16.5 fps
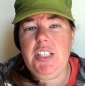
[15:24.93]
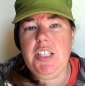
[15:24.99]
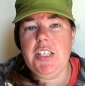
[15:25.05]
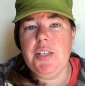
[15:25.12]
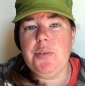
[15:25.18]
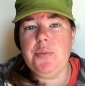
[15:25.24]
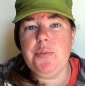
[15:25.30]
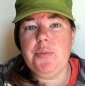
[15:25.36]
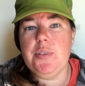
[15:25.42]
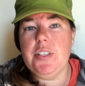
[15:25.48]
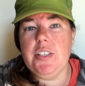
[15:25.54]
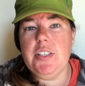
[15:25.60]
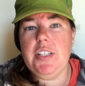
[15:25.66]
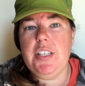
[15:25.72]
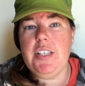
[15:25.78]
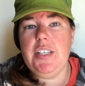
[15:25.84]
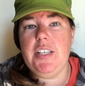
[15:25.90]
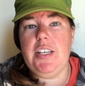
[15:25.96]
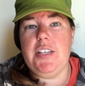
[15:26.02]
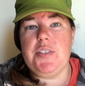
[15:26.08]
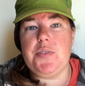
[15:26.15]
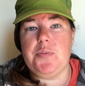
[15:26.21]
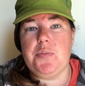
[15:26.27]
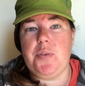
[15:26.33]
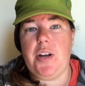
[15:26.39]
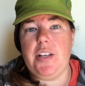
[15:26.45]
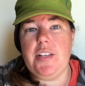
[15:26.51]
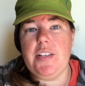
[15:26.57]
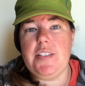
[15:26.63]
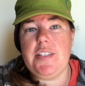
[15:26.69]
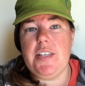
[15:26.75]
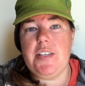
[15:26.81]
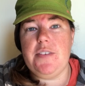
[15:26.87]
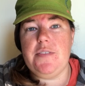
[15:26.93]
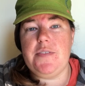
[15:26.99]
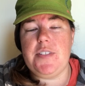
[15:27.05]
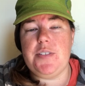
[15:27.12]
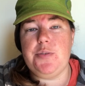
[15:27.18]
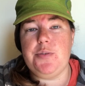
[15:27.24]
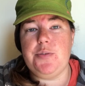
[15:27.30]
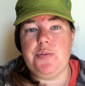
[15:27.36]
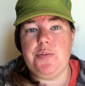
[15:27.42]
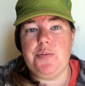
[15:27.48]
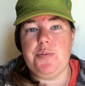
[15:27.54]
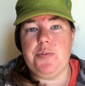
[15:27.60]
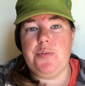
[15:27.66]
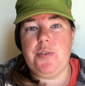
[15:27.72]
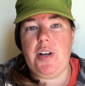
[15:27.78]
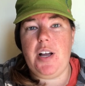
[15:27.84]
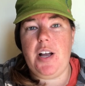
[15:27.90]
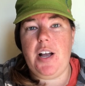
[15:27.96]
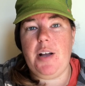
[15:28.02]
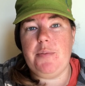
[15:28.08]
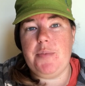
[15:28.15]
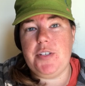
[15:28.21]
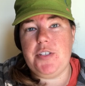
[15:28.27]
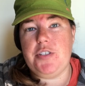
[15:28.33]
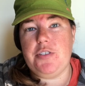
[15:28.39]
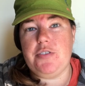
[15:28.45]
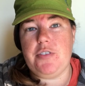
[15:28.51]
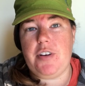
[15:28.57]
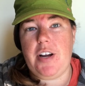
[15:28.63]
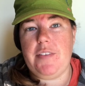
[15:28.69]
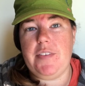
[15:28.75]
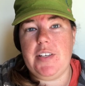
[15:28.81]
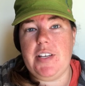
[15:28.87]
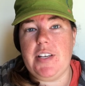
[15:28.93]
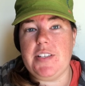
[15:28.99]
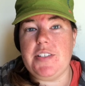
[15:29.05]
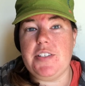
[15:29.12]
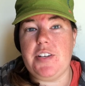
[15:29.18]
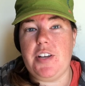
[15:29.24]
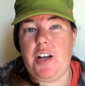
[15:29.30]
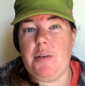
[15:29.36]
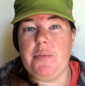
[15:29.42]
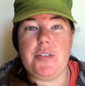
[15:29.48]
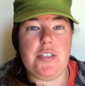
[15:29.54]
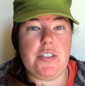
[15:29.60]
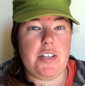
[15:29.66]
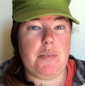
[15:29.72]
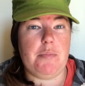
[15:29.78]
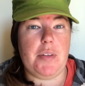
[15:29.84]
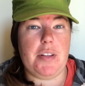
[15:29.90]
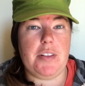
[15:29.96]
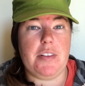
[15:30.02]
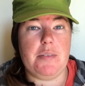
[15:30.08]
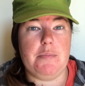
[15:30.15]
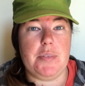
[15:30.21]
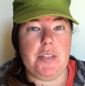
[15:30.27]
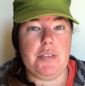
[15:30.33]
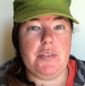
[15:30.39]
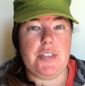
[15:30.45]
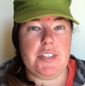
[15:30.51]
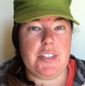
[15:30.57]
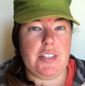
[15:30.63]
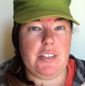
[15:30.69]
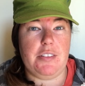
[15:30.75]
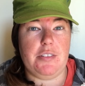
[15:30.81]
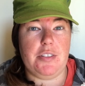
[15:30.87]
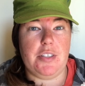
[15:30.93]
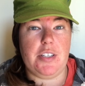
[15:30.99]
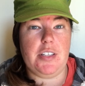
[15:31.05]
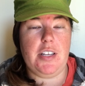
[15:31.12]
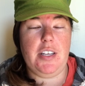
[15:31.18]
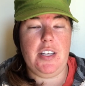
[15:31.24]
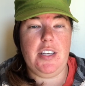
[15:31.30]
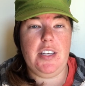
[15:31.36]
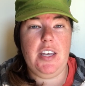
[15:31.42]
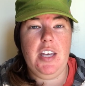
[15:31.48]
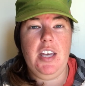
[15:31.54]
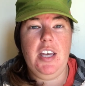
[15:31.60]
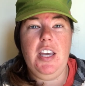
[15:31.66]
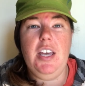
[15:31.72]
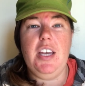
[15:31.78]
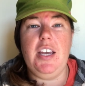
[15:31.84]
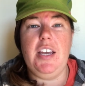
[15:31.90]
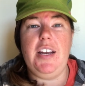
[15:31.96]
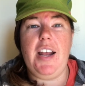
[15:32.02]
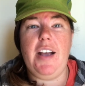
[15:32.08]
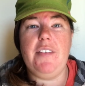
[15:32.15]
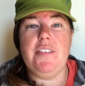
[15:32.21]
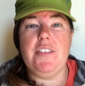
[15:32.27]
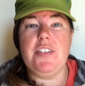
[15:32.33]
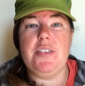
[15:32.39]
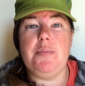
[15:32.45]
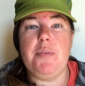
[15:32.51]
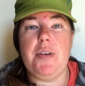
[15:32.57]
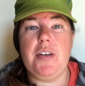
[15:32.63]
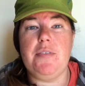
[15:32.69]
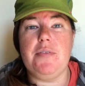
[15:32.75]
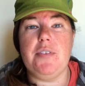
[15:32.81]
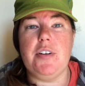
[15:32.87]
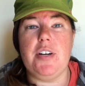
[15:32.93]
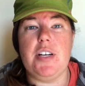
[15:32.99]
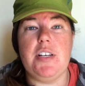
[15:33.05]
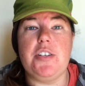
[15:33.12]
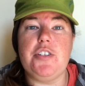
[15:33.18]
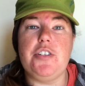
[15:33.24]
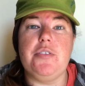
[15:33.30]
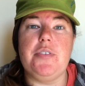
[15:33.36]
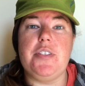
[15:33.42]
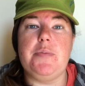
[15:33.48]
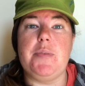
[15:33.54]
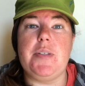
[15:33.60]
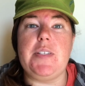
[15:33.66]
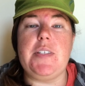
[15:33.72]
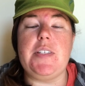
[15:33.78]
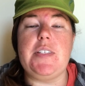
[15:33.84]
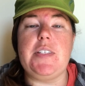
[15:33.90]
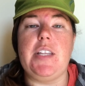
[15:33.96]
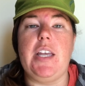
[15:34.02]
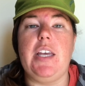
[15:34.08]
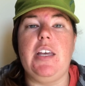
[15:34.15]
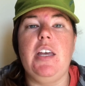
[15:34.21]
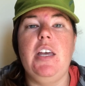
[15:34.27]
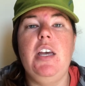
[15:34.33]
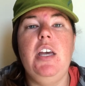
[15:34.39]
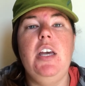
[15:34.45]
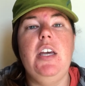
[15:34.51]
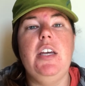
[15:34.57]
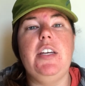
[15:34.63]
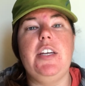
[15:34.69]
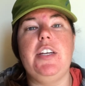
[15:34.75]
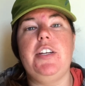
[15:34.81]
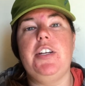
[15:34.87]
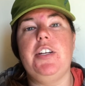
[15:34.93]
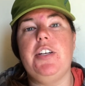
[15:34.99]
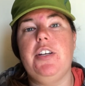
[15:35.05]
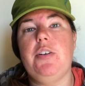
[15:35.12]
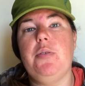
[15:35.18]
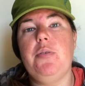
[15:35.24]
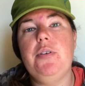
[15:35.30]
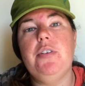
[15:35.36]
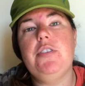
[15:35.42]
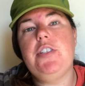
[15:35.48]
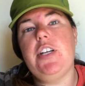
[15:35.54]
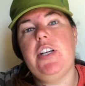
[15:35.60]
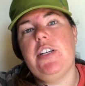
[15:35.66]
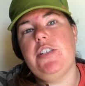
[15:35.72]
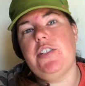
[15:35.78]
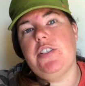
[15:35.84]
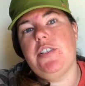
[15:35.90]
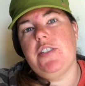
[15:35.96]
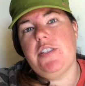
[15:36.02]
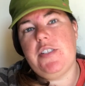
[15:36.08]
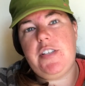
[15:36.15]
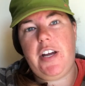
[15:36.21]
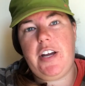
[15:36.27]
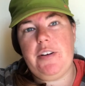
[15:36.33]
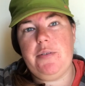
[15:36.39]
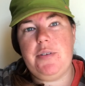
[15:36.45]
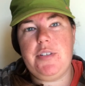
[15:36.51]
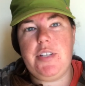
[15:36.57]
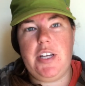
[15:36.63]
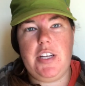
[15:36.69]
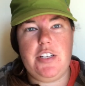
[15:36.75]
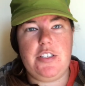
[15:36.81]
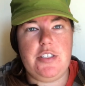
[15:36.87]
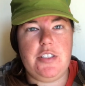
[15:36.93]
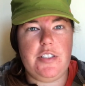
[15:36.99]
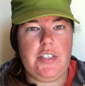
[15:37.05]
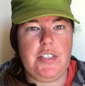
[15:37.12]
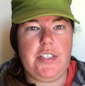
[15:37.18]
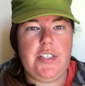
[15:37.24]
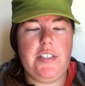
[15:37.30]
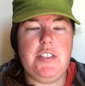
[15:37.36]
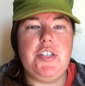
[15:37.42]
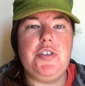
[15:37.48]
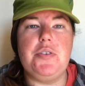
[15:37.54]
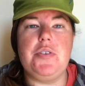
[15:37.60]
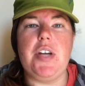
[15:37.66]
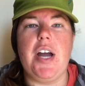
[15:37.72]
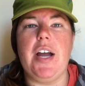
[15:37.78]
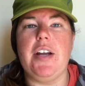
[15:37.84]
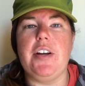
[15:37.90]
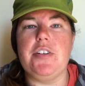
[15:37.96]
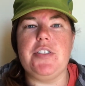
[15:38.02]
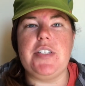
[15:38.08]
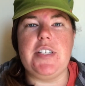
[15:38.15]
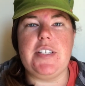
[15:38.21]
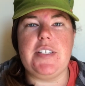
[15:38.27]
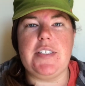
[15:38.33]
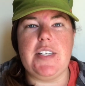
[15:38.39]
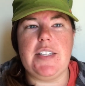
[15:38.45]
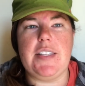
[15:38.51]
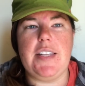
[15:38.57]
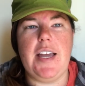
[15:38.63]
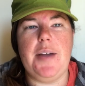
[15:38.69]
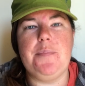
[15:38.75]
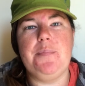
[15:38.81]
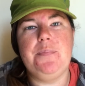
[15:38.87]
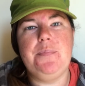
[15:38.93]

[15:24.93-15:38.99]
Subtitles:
it really is relative to how much you're driving as to how much that monthly bill is going to look like, and having to pay for additional expenses like getting oil changes, tire rotations, new tires, things like that.